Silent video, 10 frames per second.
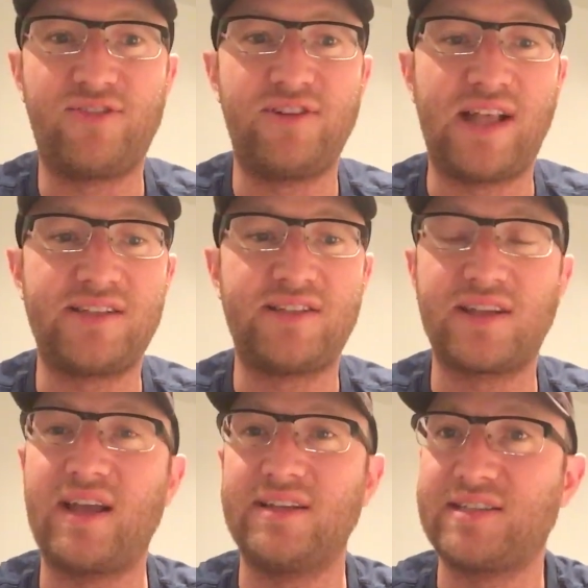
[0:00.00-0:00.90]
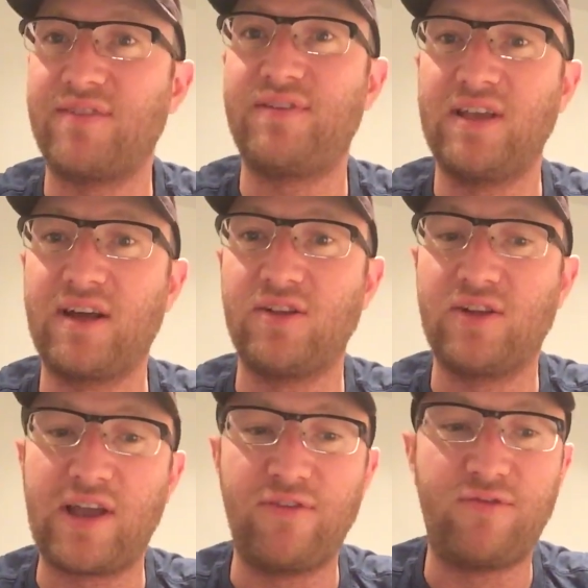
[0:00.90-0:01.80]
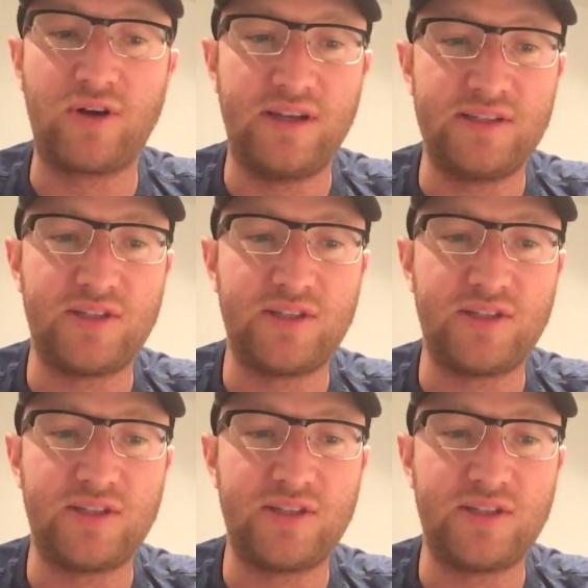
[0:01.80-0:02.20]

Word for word: and that's the kind of stuff that you got to look out for, guys.